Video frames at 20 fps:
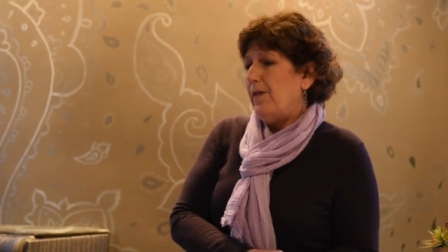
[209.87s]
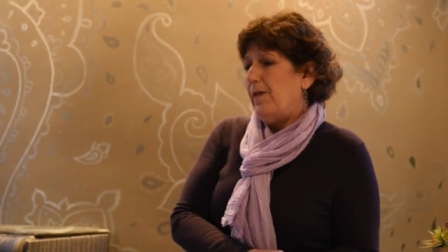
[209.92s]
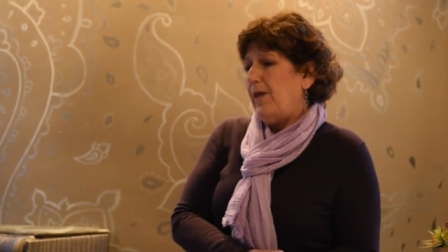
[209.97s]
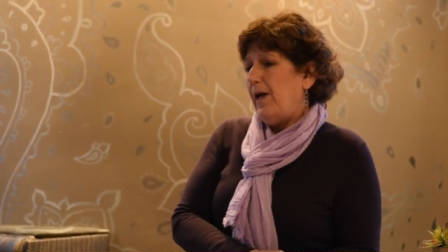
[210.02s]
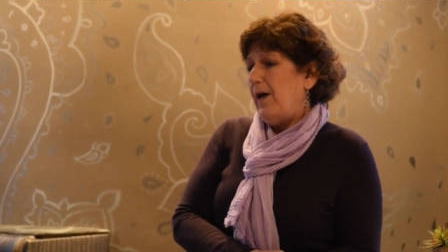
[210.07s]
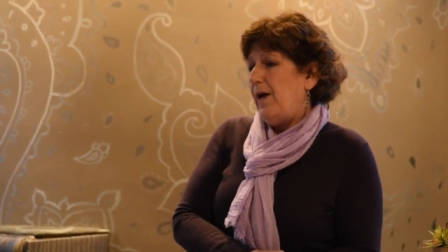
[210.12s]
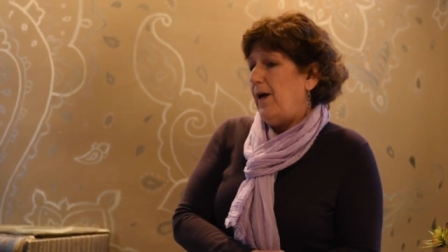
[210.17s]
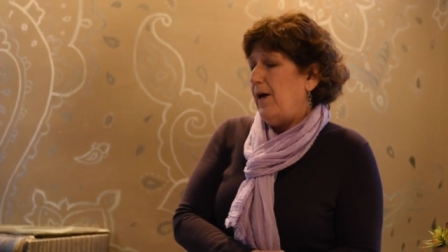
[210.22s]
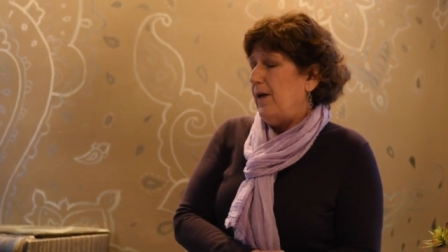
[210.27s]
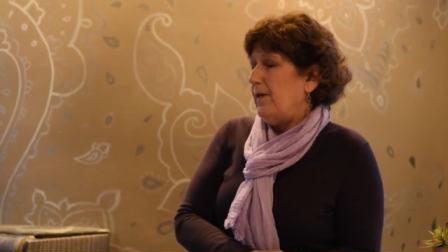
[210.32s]

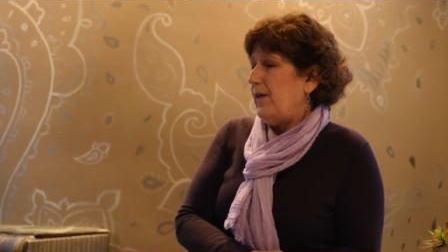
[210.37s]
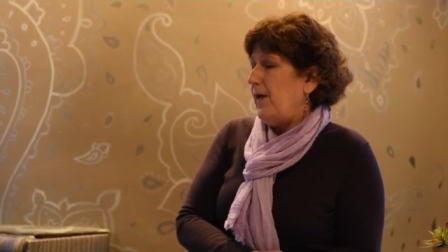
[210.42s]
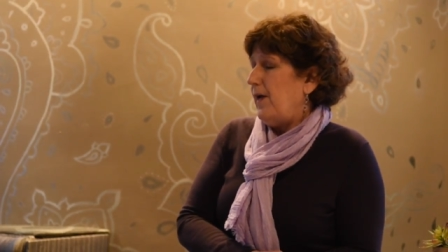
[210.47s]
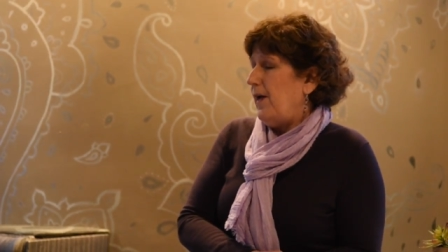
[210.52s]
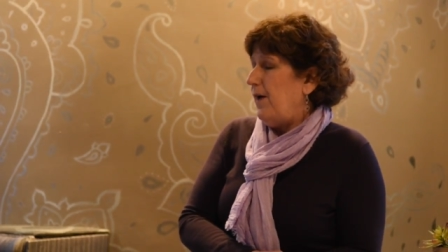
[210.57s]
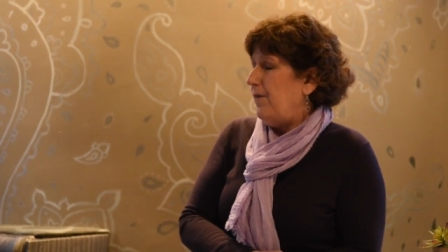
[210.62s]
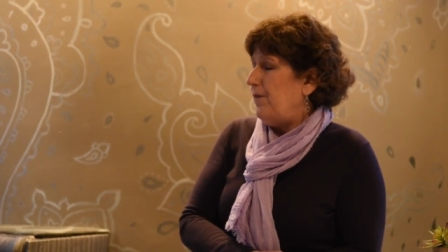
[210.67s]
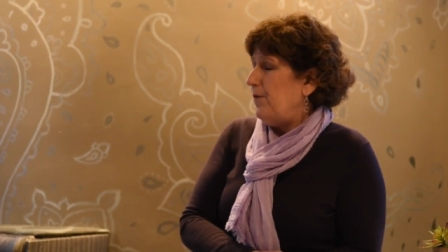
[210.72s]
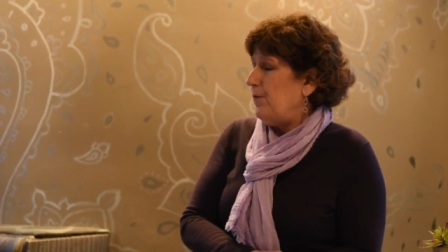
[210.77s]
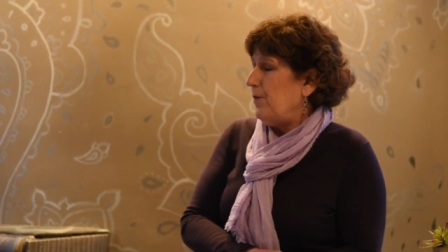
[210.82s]
that they
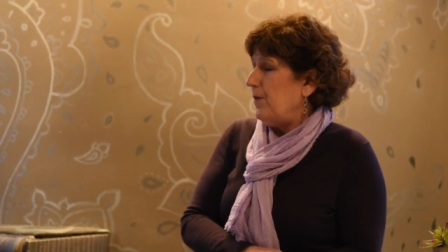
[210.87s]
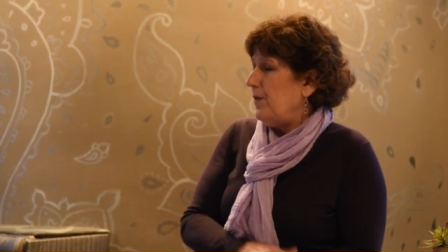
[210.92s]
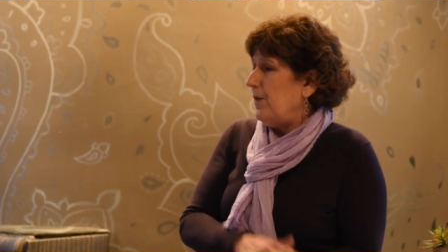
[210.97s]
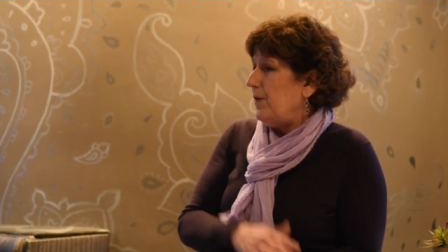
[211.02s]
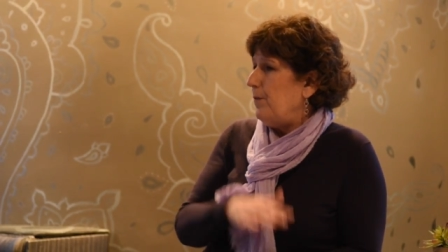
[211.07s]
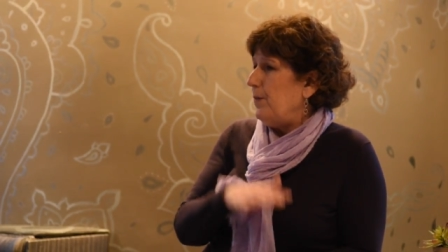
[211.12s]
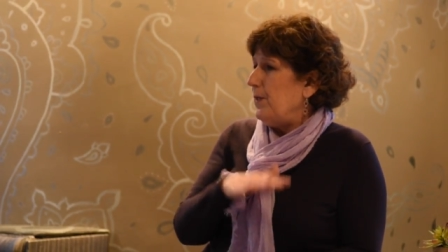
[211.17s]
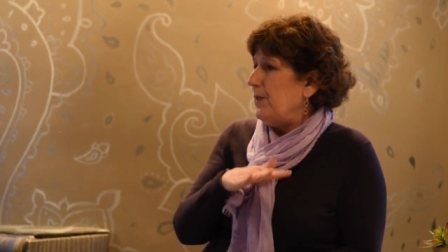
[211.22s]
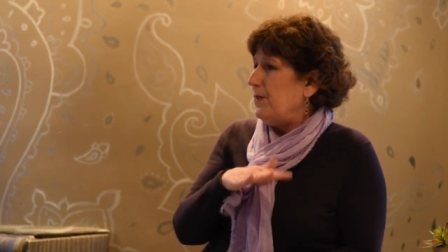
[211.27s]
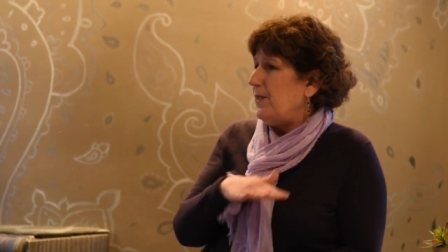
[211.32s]
haven't
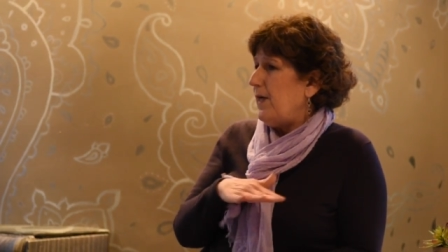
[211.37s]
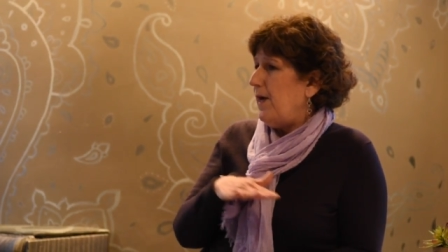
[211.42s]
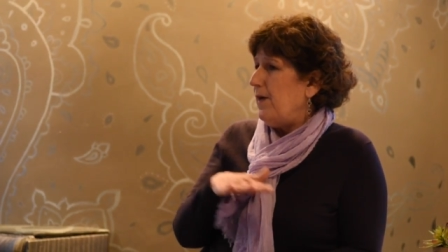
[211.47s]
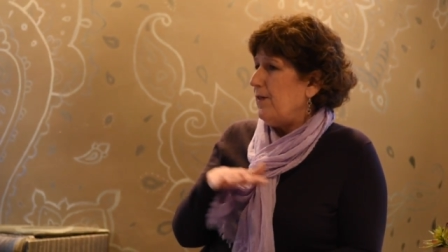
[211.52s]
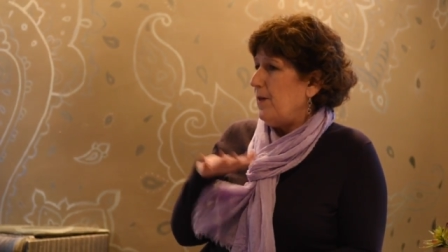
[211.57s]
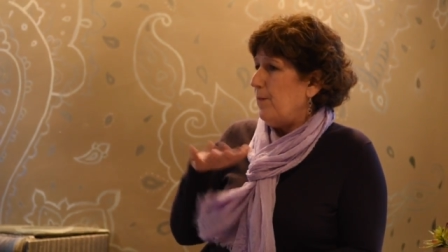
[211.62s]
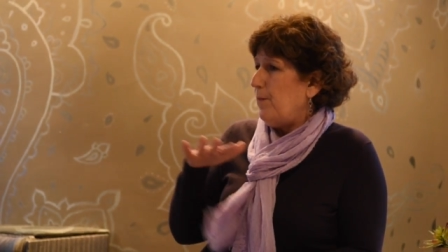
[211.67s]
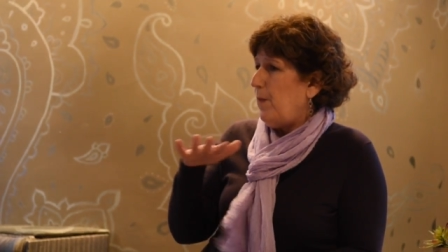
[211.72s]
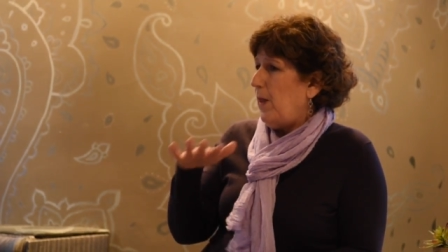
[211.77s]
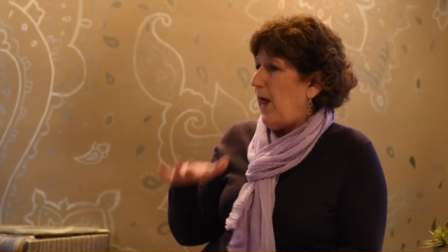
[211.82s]
really built
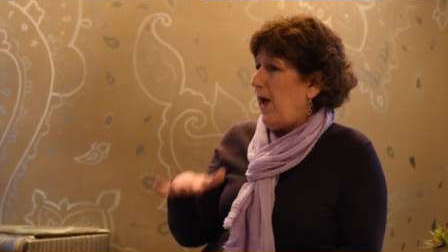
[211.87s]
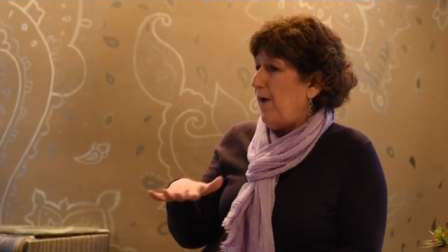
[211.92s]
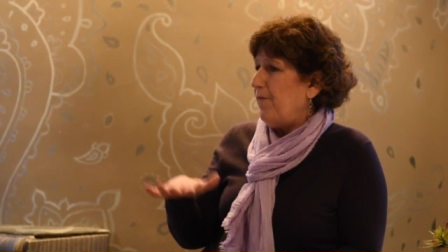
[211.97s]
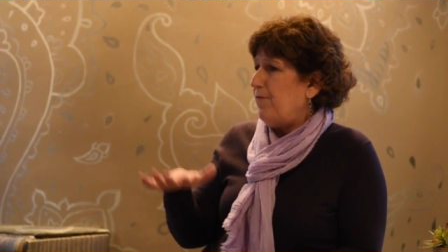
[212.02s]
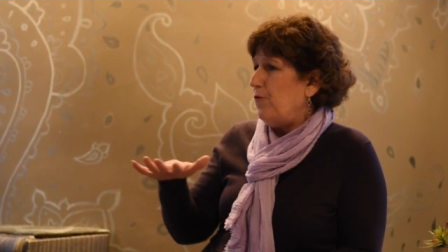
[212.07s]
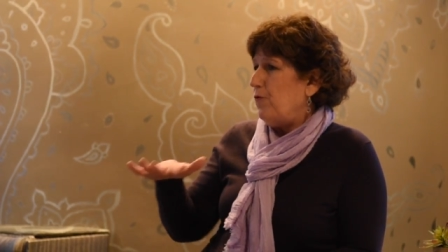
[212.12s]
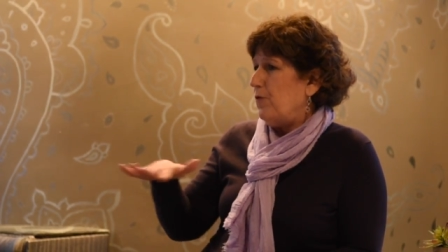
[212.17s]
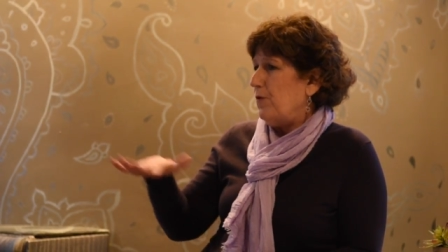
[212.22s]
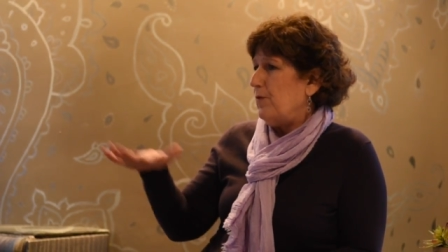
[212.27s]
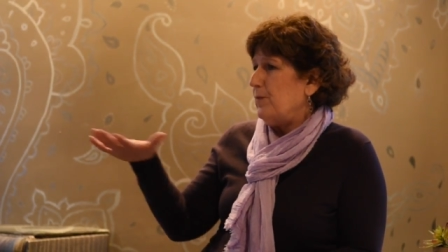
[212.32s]
out the
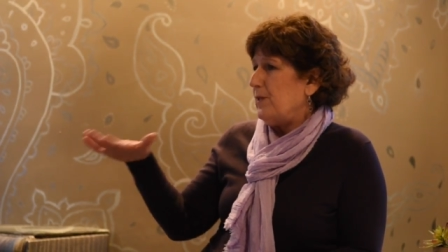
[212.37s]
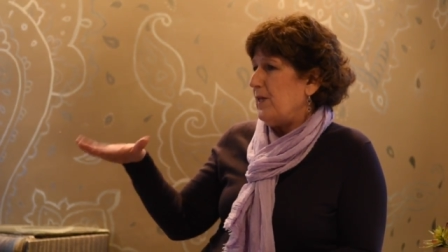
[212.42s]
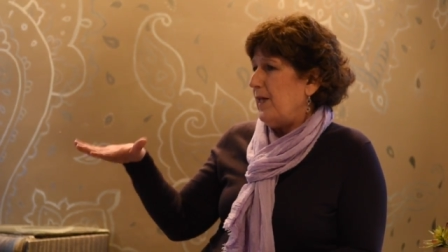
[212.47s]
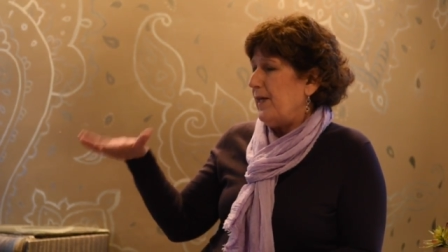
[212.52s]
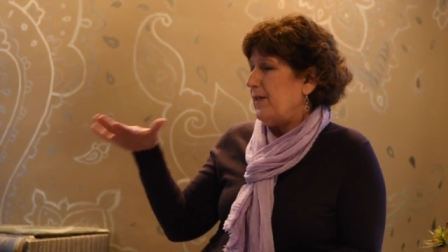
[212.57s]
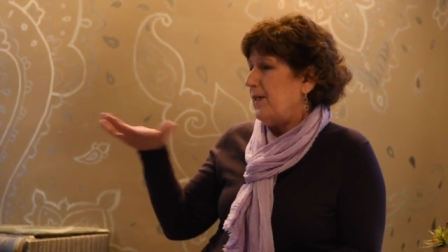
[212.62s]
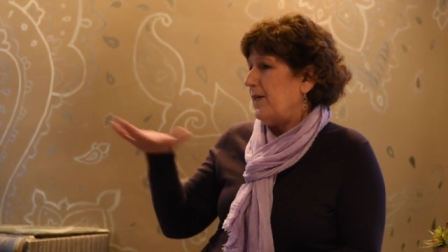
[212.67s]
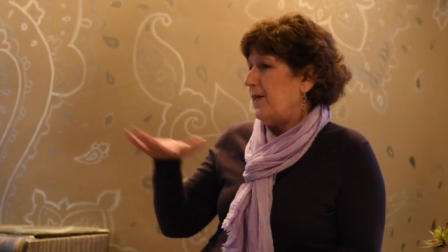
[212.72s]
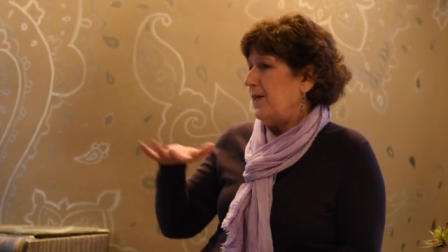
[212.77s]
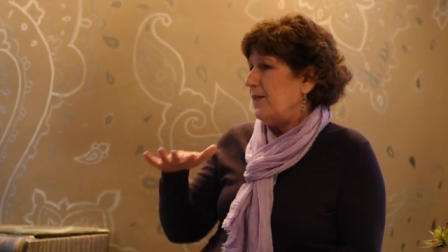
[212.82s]
platforms
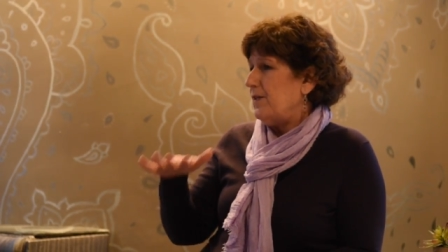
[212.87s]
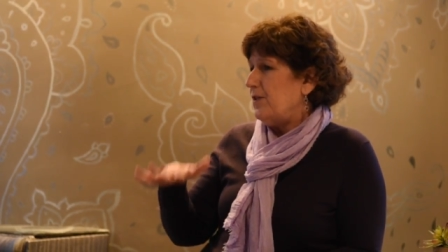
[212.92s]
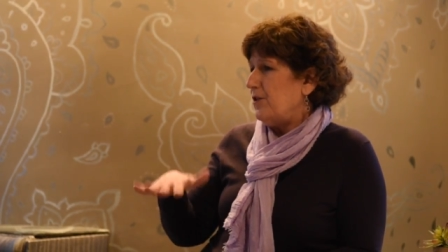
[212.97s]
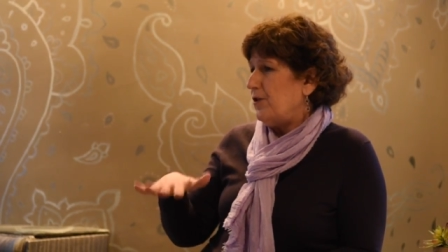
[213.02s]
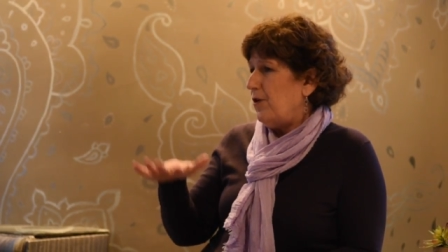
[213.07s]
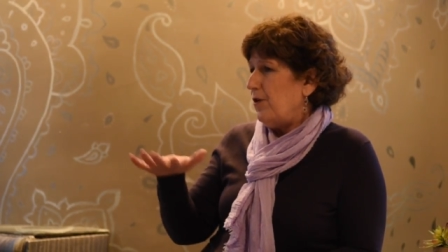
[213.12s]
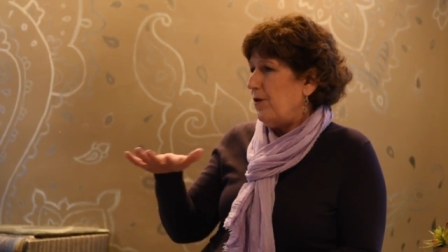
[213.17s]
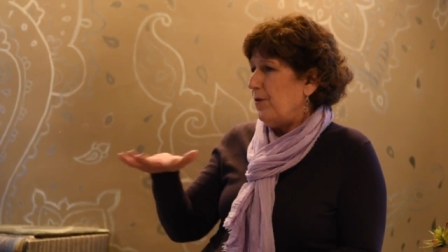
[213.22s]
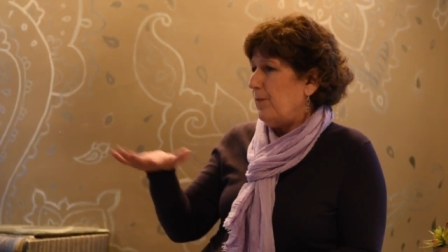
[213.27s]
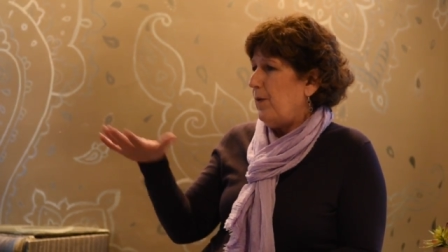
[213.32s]
like the
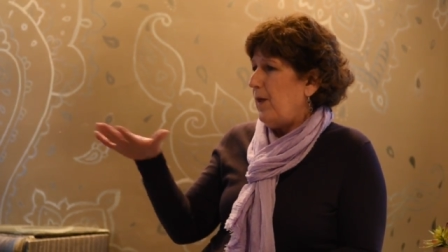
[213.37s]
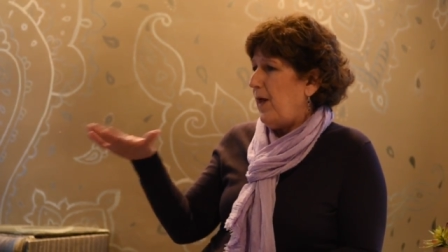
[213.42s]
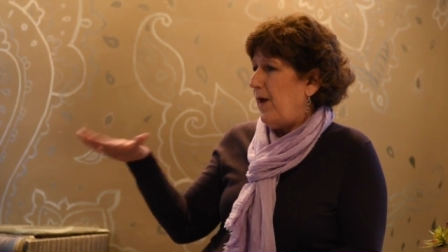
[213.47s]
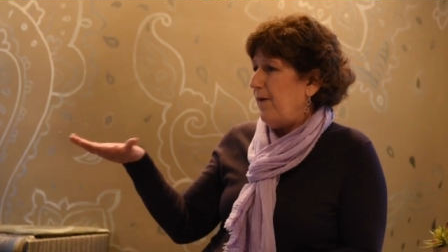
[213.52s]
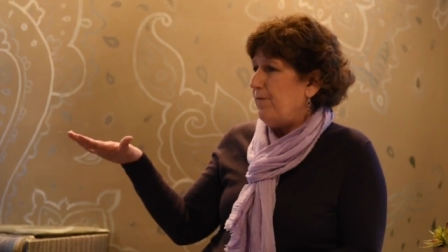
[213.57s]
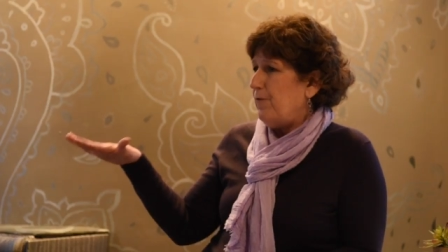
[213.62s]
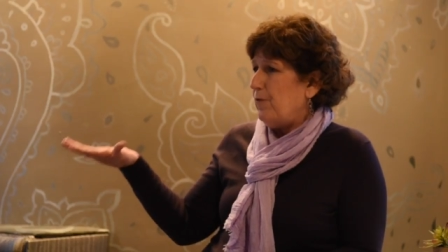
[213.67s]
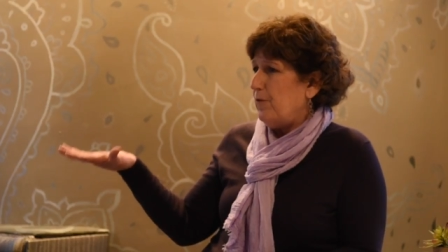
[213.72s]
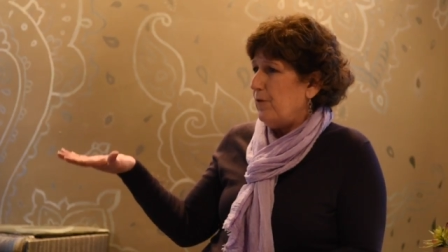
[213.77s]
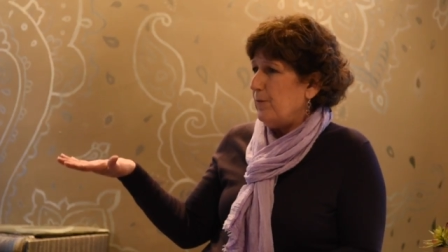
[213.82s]
Kickstarter
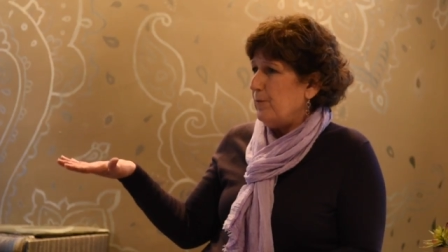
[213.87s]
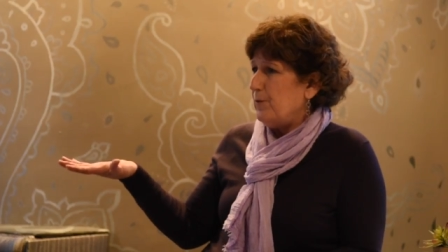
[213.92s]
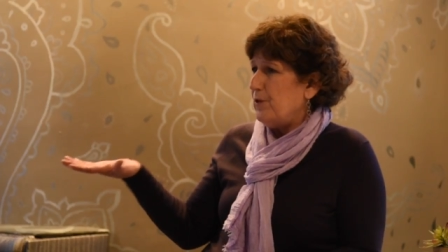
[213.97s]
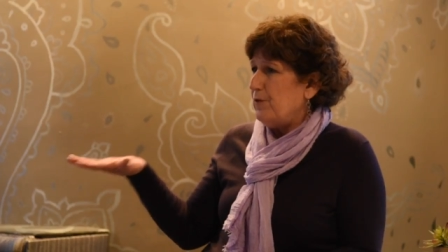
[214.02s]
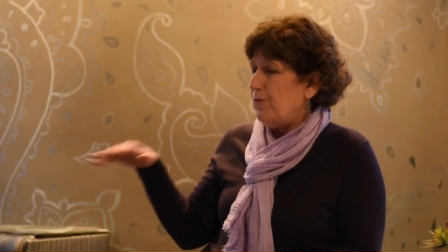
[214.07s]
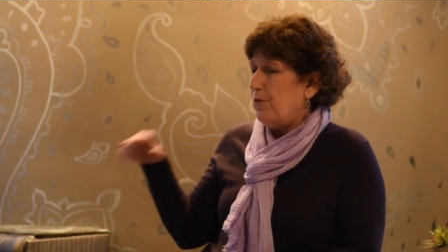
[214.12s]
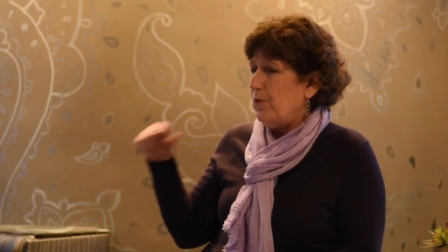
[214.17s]
platforms